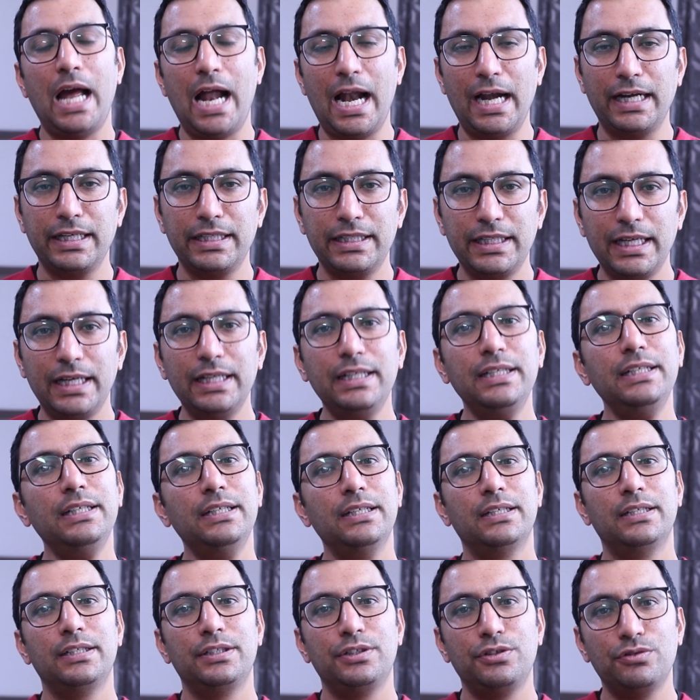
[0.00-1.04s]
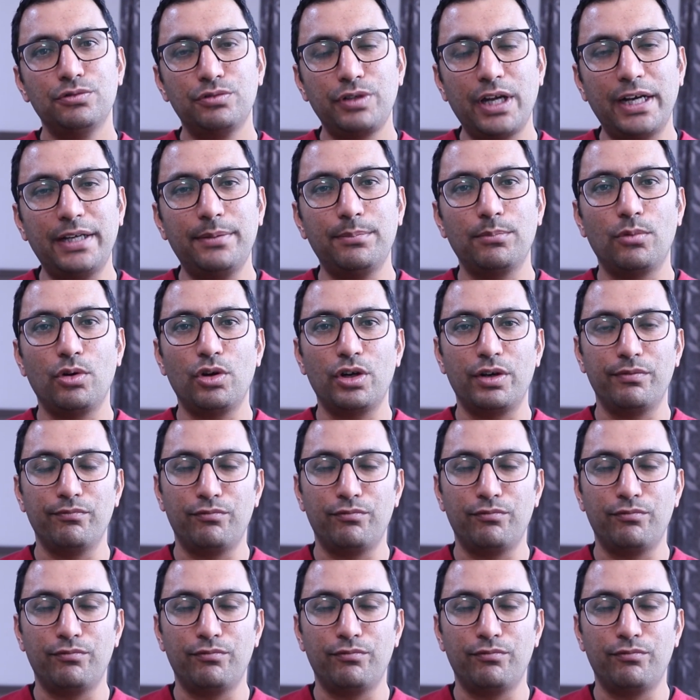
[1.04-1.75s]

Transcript: And then you get more